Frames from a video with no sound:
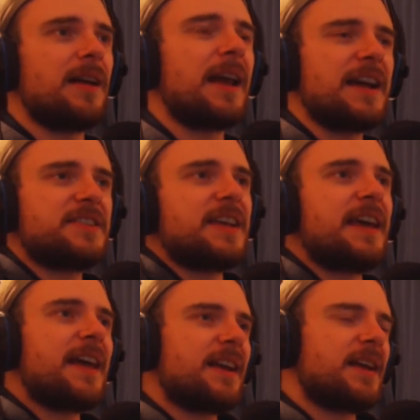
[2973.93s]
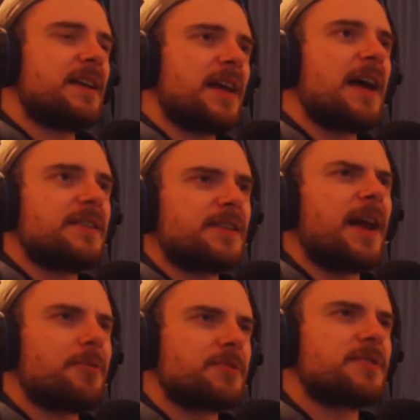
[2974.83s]
and I say that as an
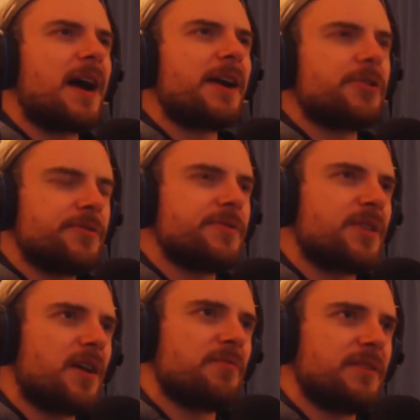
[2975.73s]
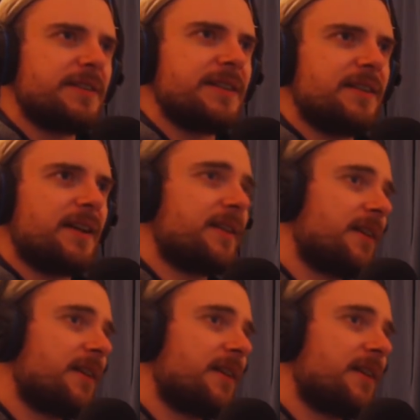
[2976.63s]
outsider who's not really